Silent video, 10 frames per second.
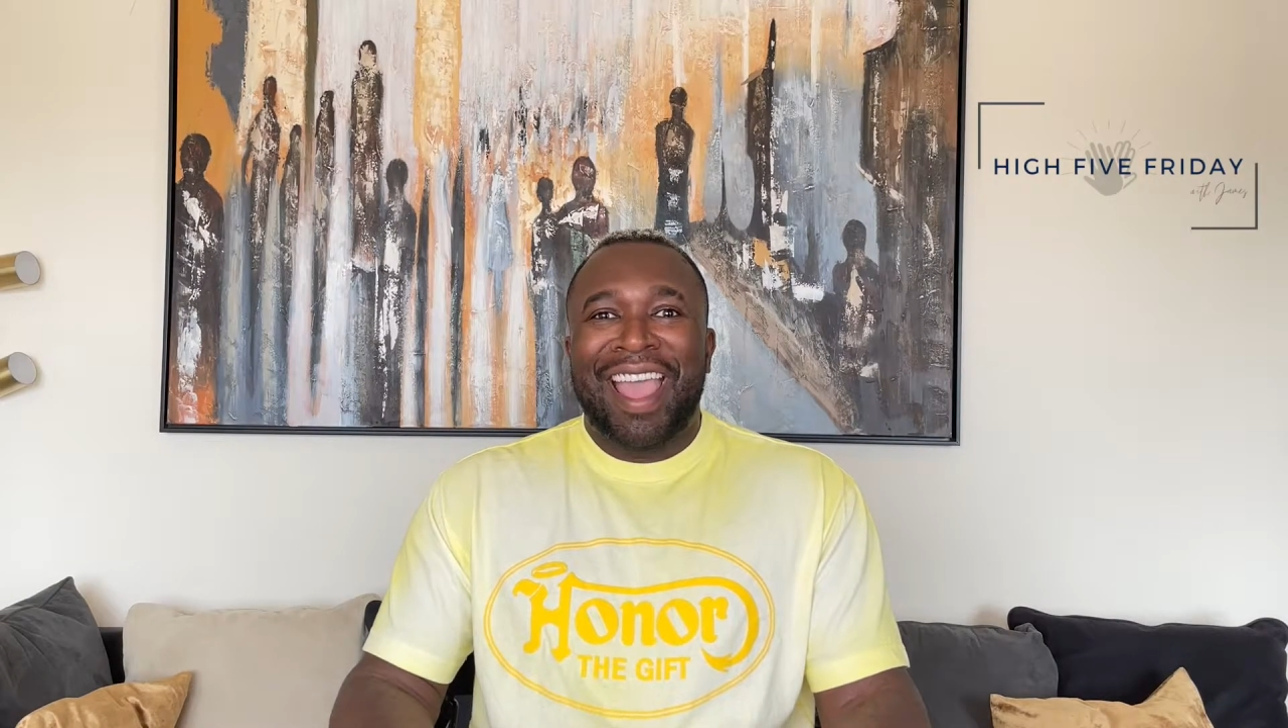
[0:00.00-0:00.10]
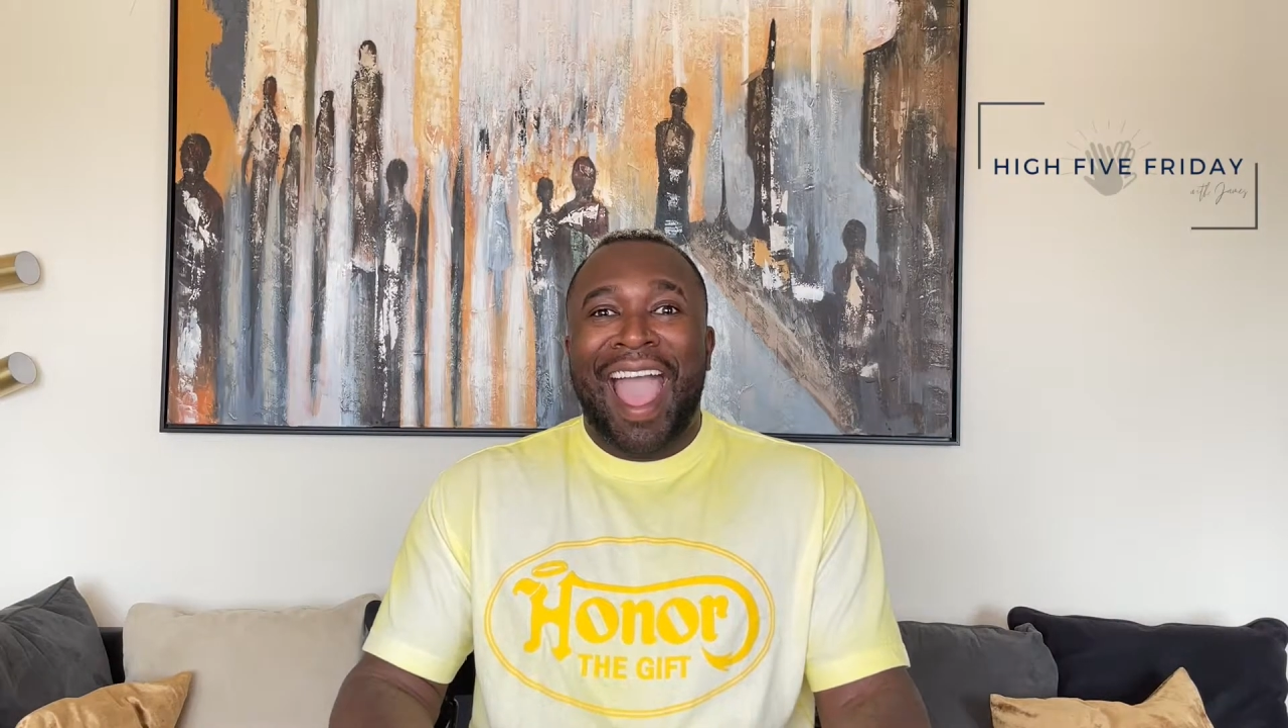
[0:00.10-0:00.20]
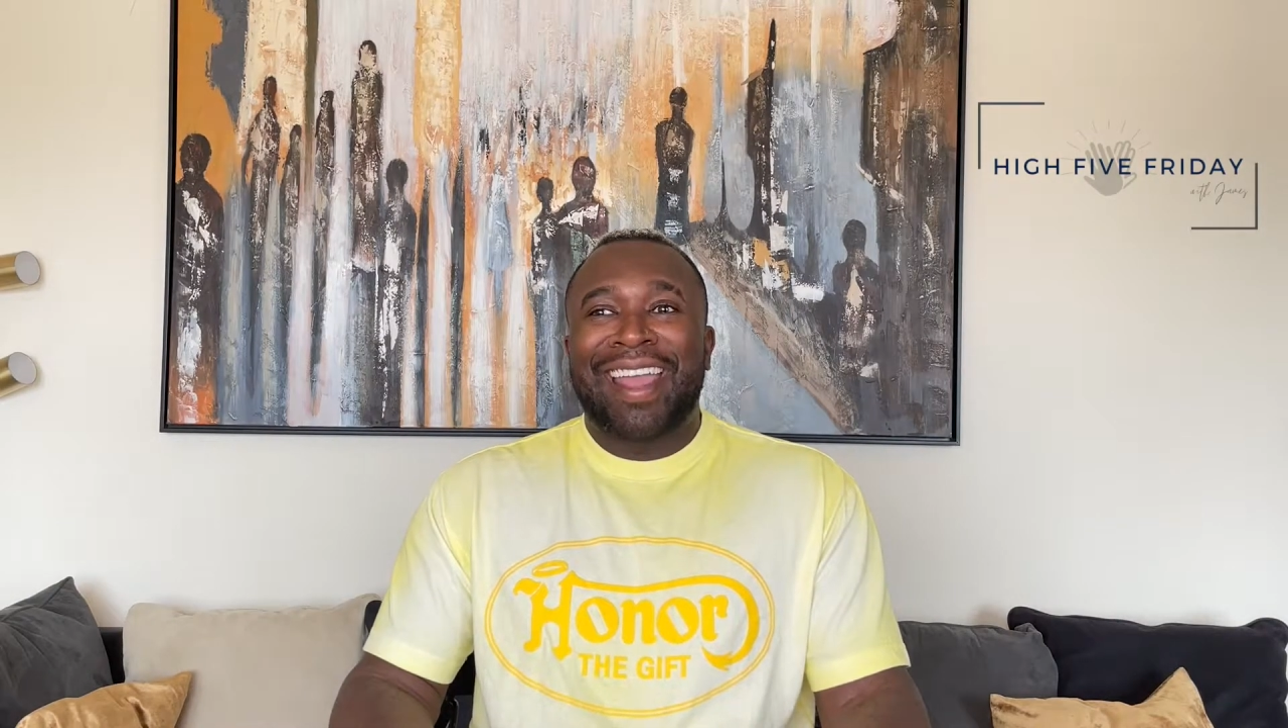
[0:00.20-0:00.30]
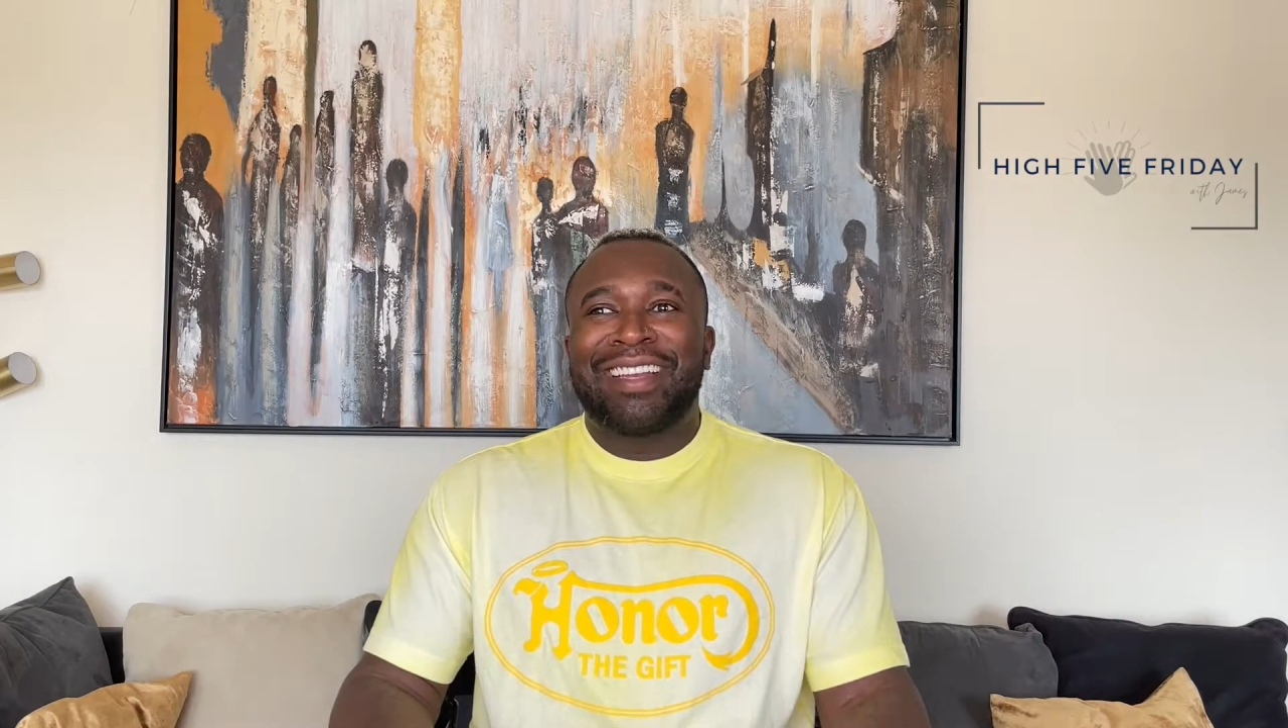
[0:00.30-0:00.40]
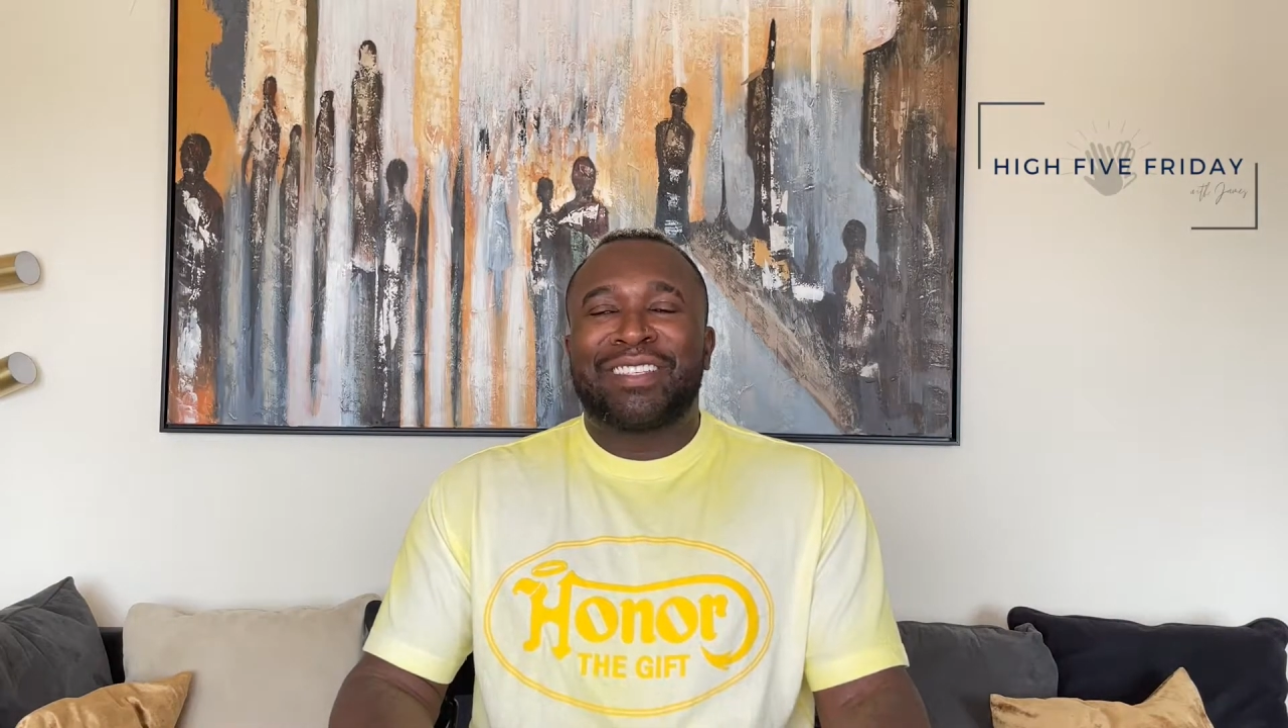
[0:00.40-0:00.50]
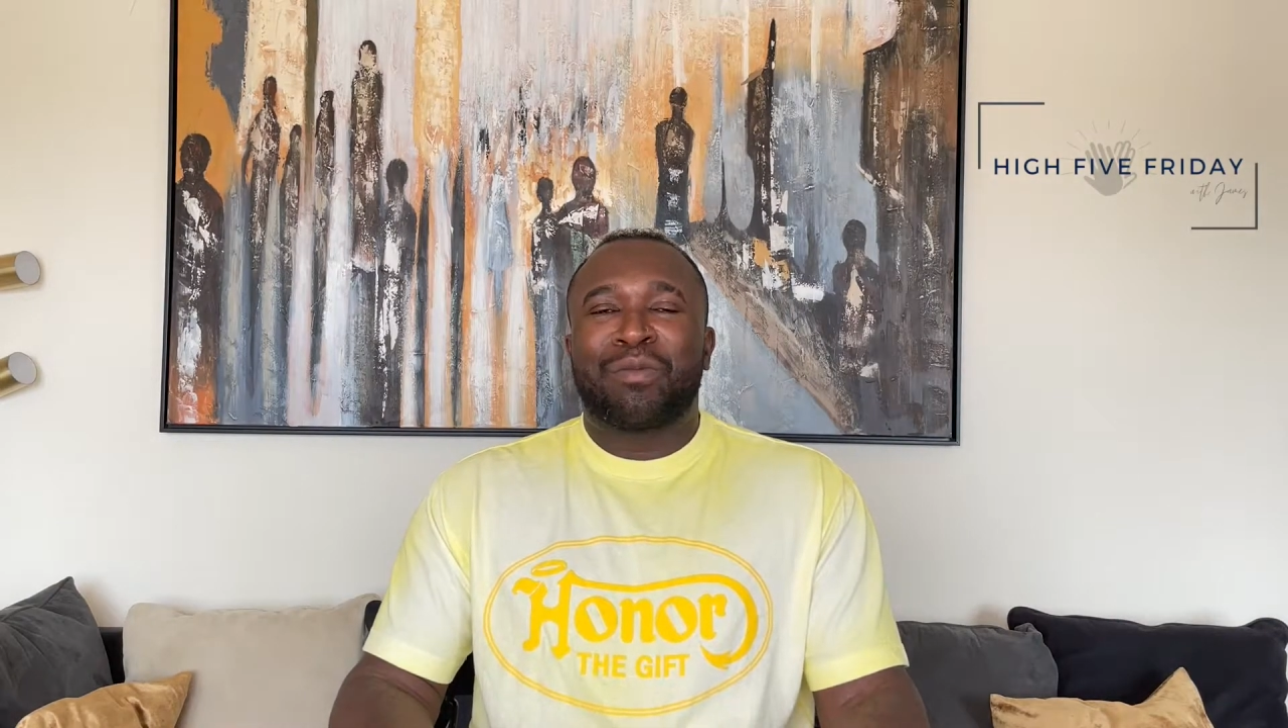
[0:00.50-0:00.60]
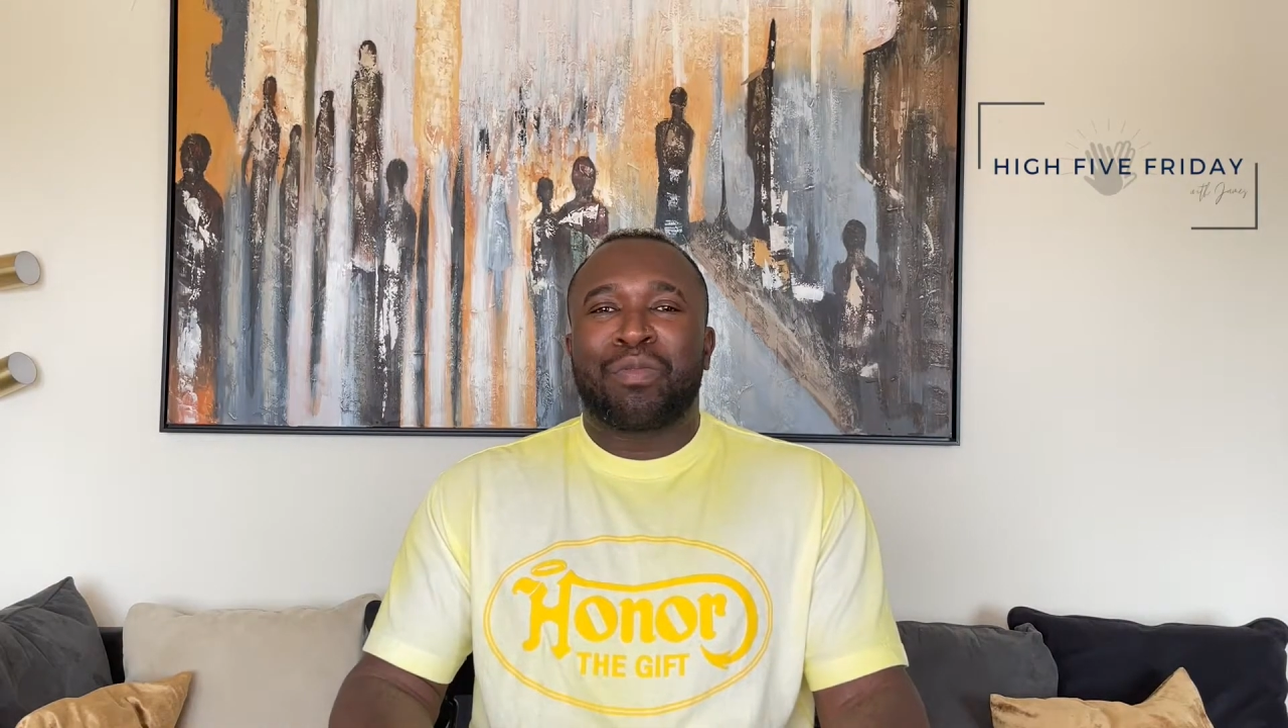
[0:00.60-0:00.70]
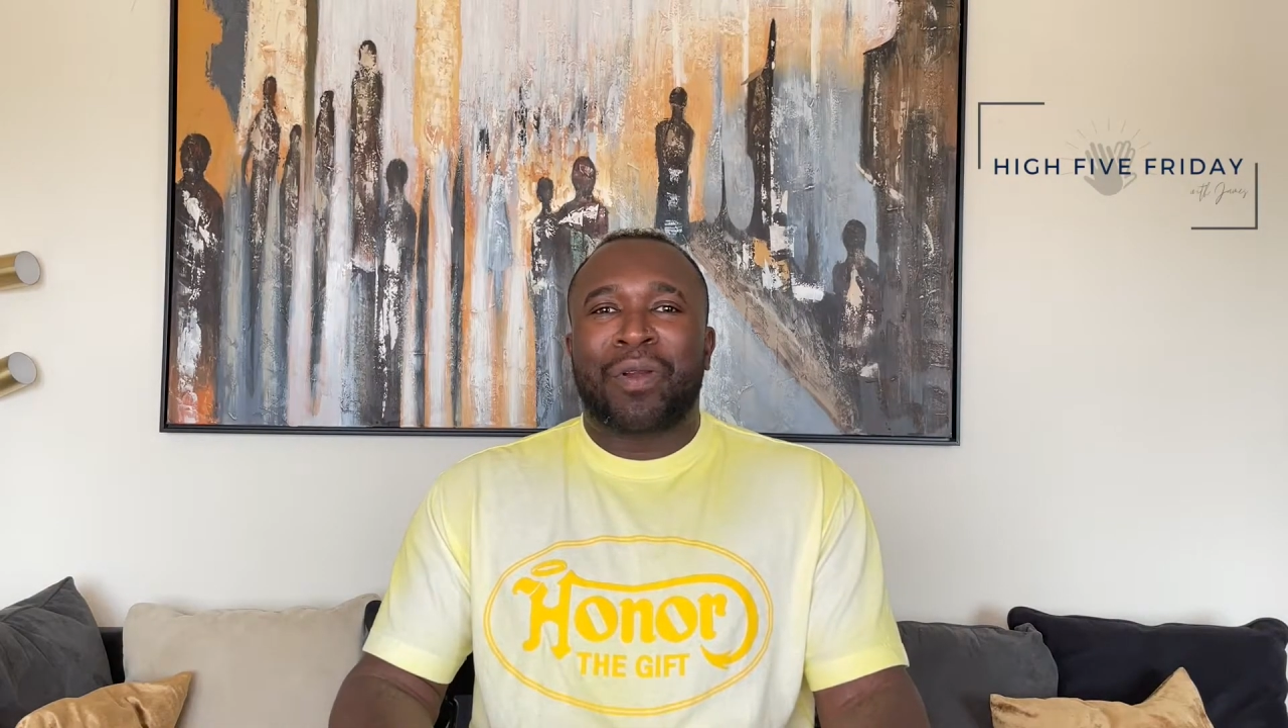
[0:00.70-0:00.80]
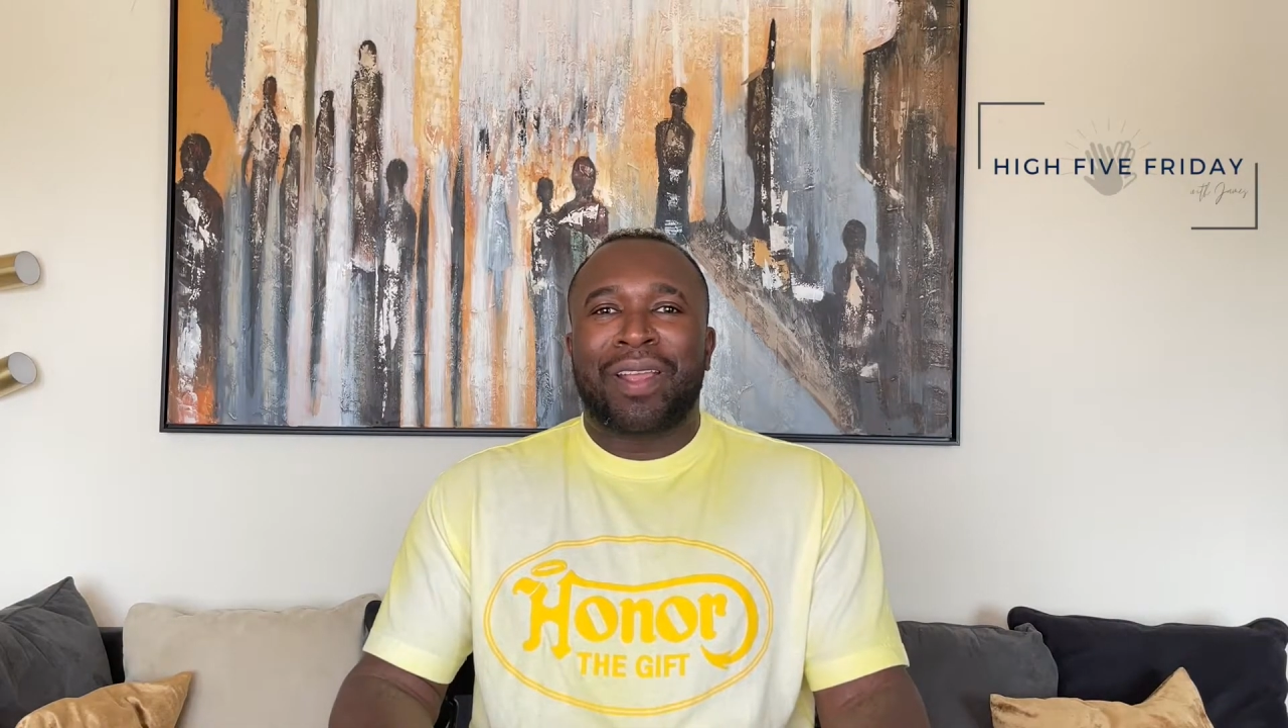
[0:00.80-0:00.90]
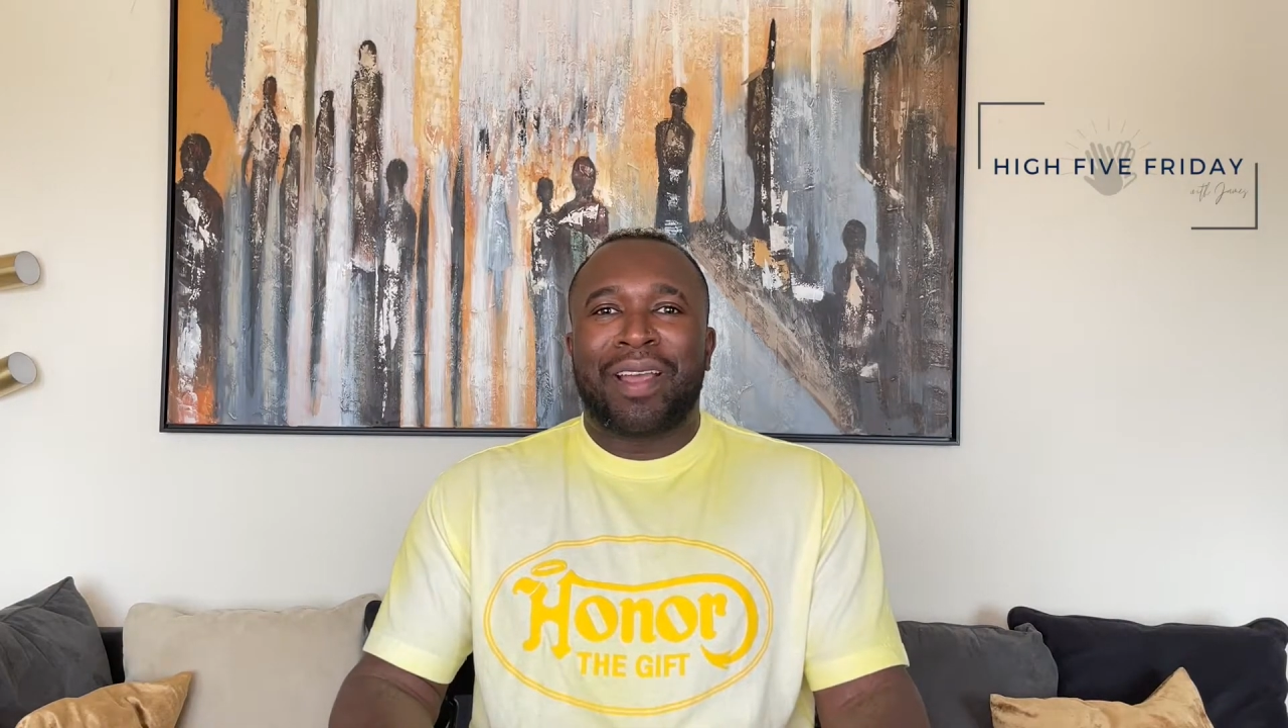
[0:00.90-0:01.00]
I need to
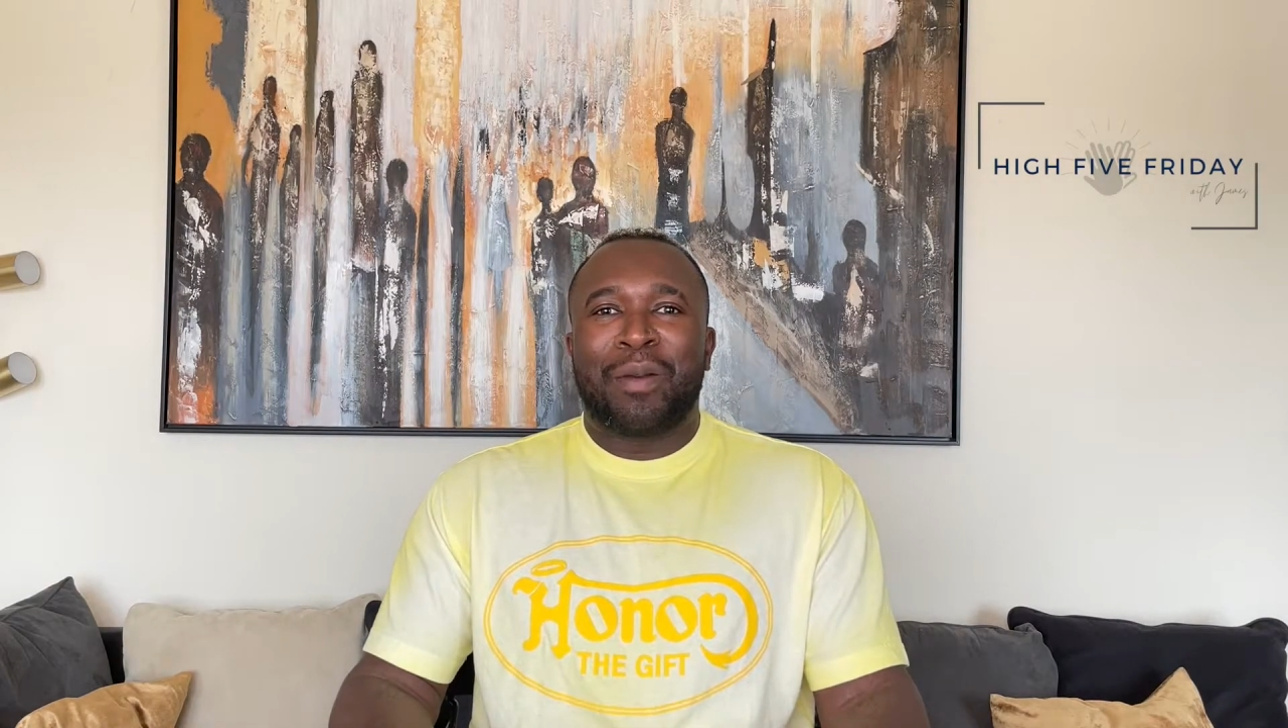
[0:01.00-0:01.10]
break